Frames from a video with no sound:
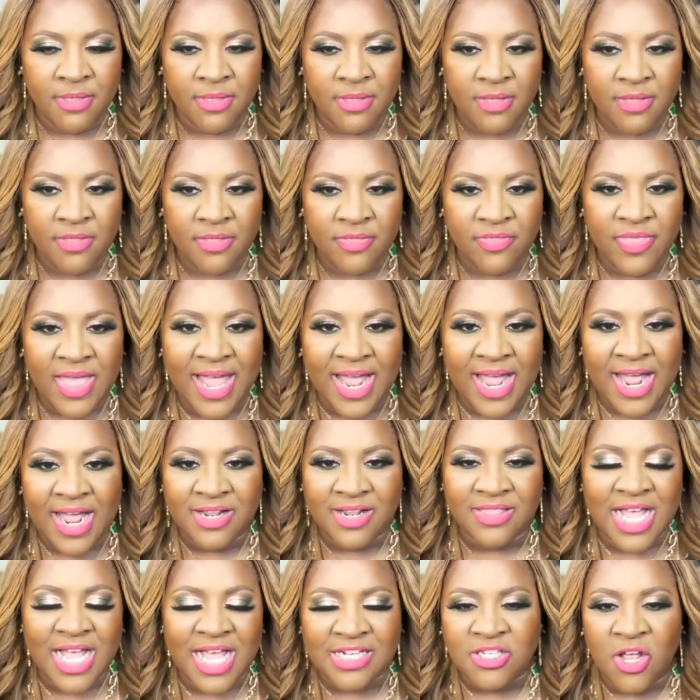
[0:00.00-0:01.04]

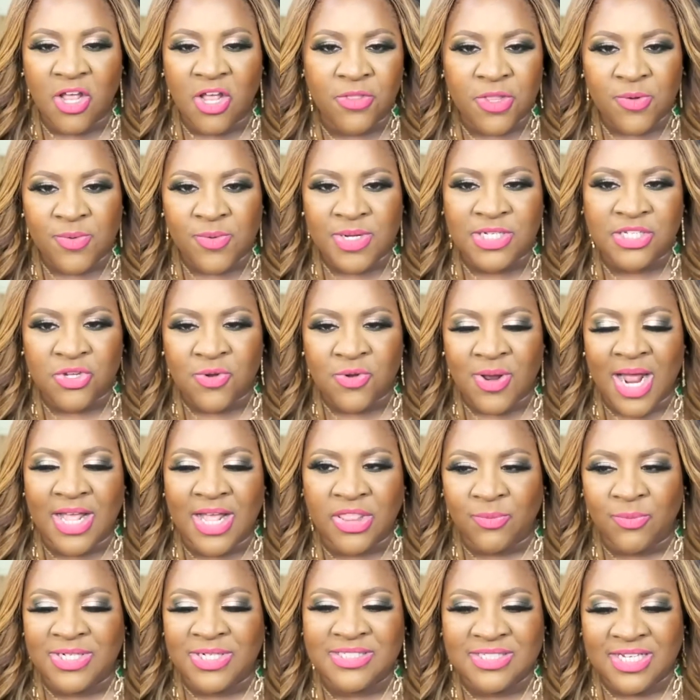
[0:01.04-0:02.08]
that's the only reason you got the
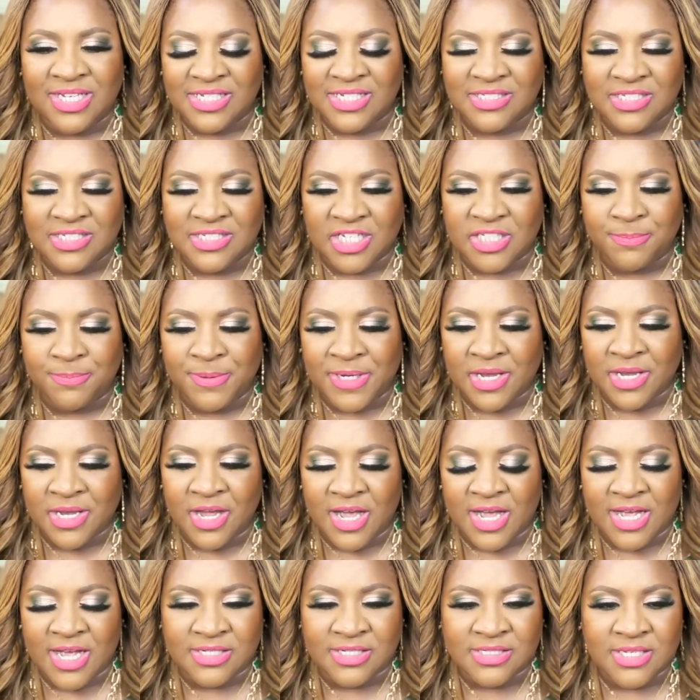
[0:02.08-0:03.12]
resistance,
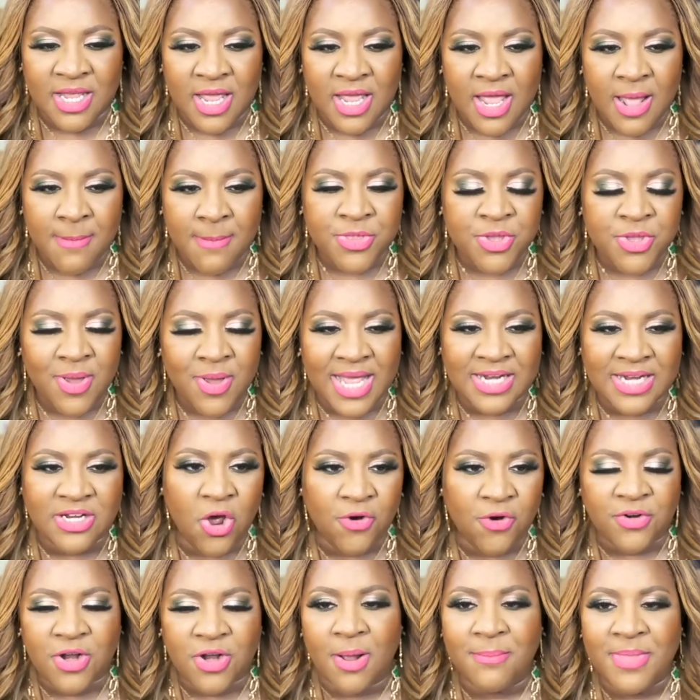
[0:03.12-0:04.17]
because you had to
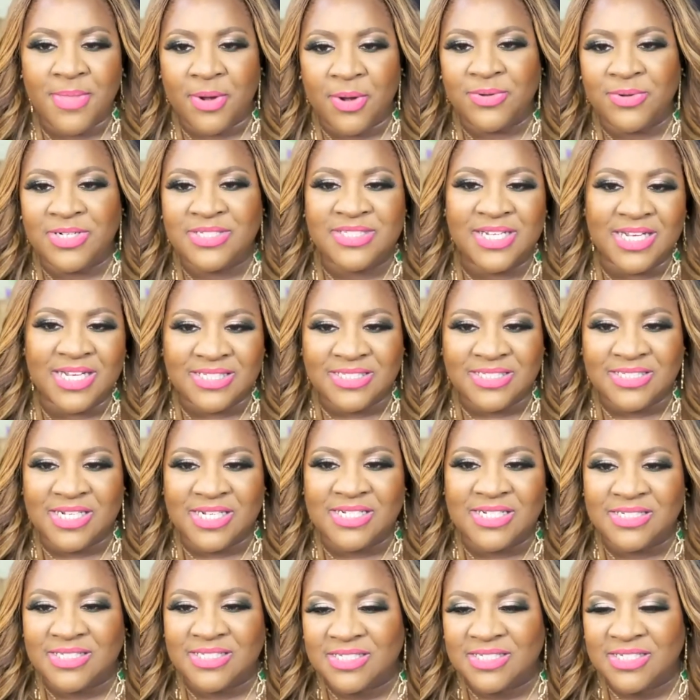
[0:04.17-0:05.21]
overcome that
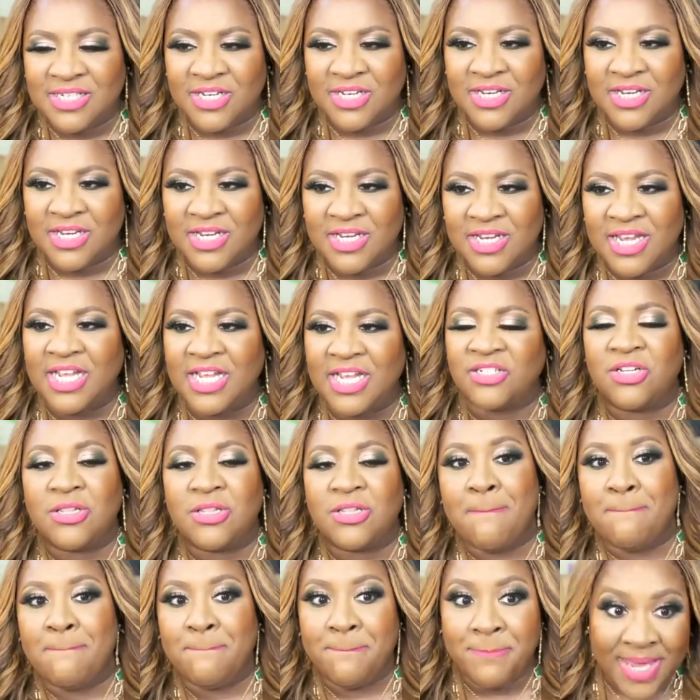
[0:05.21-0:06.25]
resistance to get to
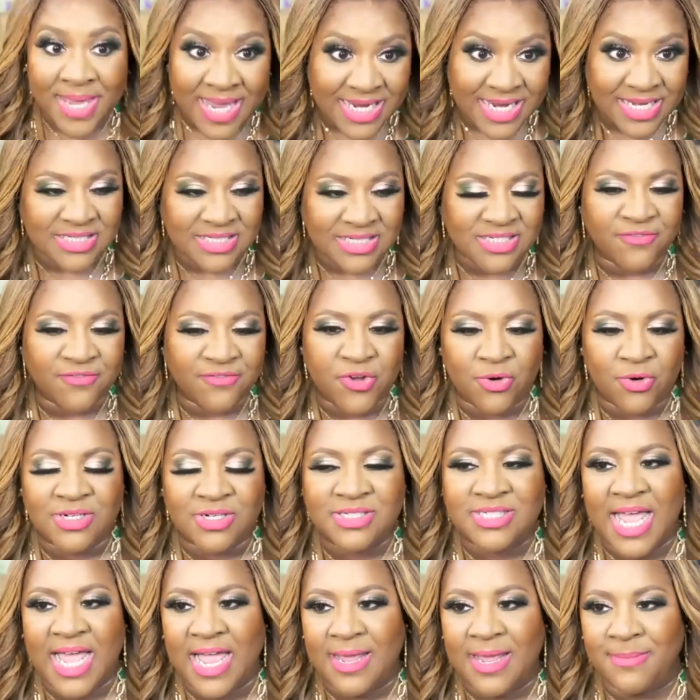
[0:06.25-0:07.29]
the bigness of your
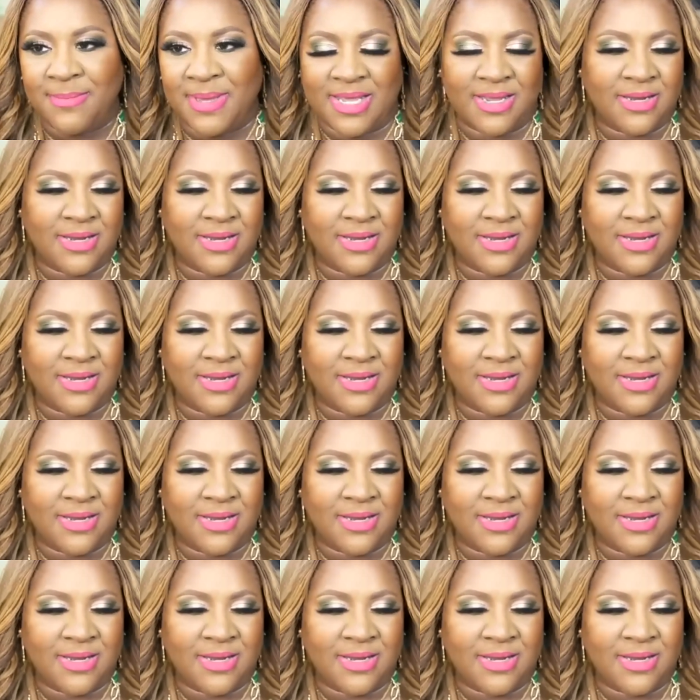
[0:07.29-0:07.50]
assignment.